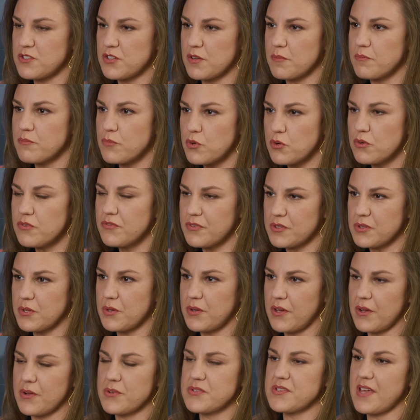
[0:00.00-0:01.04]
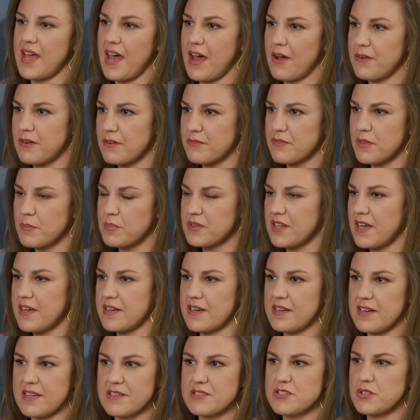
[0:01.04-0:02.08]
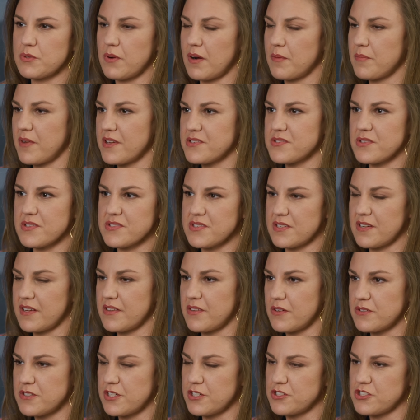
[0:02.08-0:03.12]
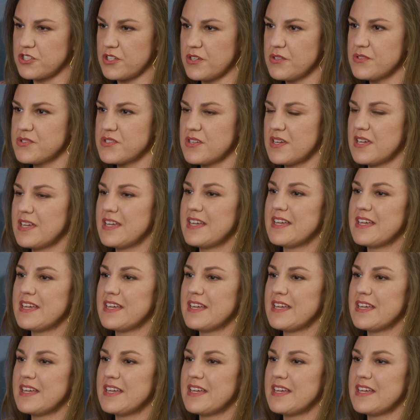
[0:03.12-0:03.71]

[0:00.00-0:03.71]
to move glucose out of the blood and into our muscles and other tissues